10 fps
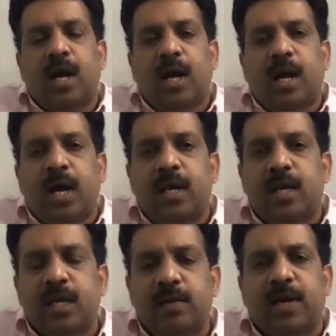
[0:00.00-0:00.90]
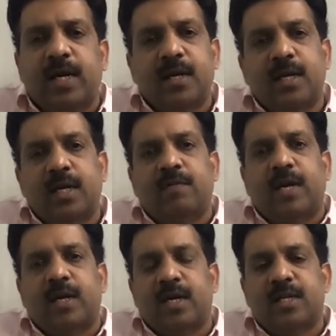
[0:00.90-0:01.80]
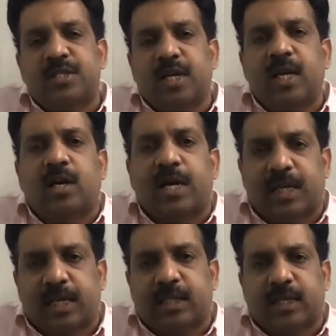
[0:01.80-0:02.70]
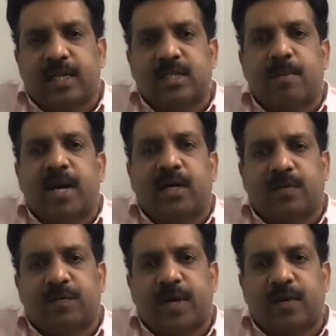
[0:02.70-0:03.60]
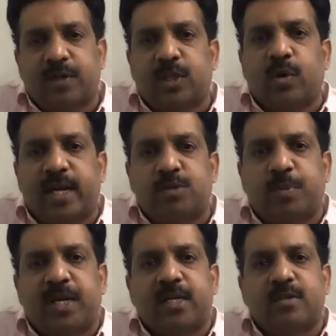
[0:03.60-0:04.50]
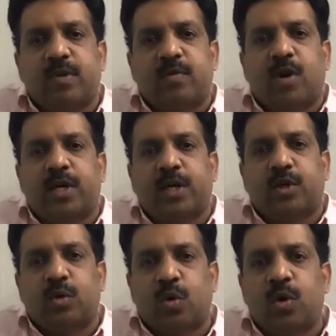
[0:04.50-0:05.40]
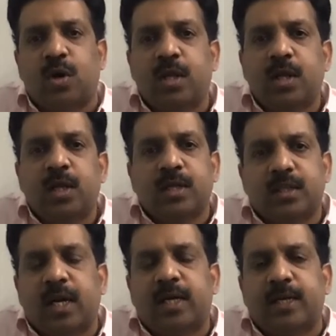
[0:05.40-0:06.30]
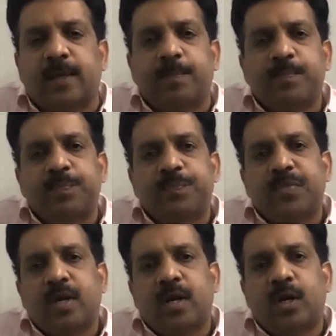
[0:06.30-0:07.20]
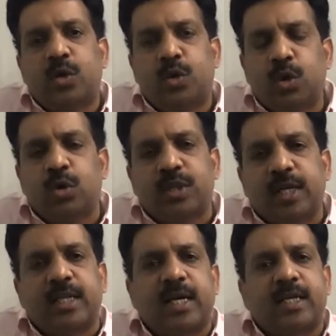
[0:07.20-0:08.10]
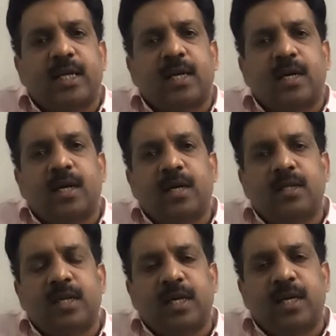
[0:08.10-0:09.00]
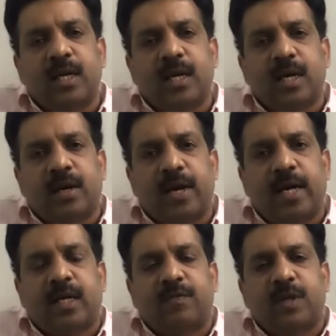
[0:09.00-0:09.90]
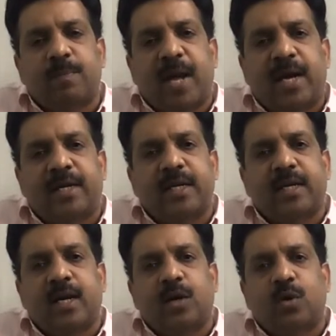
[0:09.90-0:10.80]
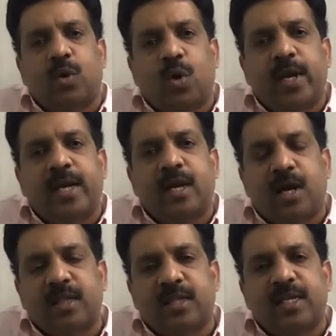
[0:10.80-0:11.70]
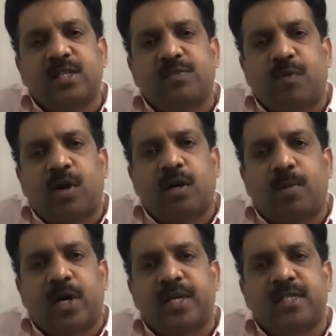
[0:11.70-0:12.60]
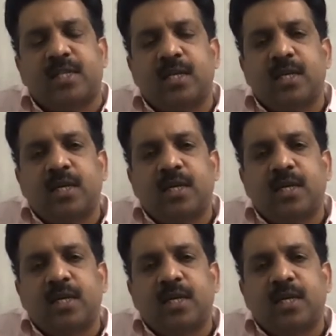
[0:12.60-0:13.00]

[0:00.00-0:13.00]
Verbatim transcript: I, I even even silicone catheter as a matter of fact with your experience we wanted to know that uh, do you think that uh, the rate of the bacteria growing on these foreign bodies